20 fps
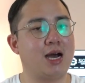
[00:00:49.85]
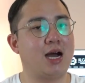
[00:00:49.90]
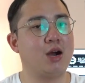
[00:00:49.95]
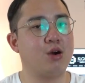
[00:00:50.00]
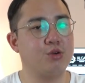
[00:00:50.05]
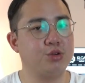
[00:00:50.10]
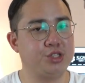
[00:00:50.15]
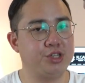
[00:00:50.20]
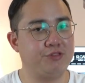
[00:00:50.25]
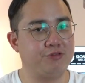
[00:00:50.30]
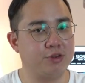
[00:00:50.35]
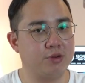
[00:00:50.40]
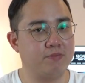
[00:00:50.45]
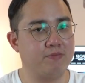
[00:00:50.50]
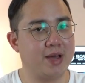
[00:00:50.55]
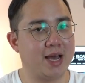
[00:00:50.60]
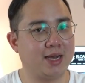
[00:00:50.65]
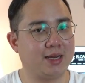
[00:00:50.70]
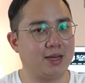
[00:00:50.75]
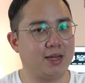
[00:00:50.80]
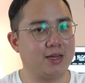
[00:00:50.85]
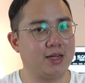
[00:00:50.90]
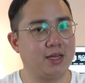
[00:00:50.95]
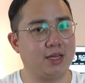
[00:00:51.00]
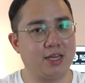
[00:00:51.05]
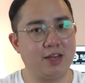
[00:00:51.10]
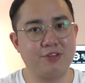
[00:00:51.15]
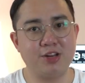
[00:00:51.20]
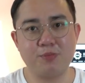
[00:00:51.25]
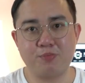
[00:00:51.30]
ROG phone back then
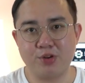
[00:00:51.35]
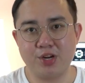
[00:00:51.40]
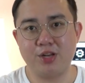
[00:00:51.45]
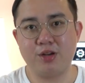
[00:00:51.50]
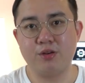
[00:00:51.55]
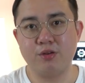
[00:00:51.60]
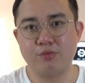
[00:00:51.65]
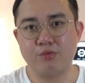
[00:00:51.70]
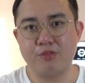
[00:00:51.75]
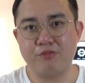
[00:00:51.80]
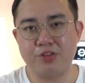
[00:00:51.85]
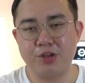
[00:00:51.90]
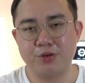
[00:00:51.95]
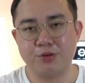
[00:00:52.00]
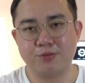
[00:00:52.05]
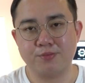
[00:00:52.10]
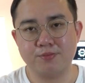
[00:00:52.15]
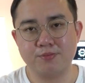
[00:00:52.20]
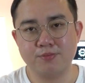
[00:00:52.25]
and gave it a pretty good review.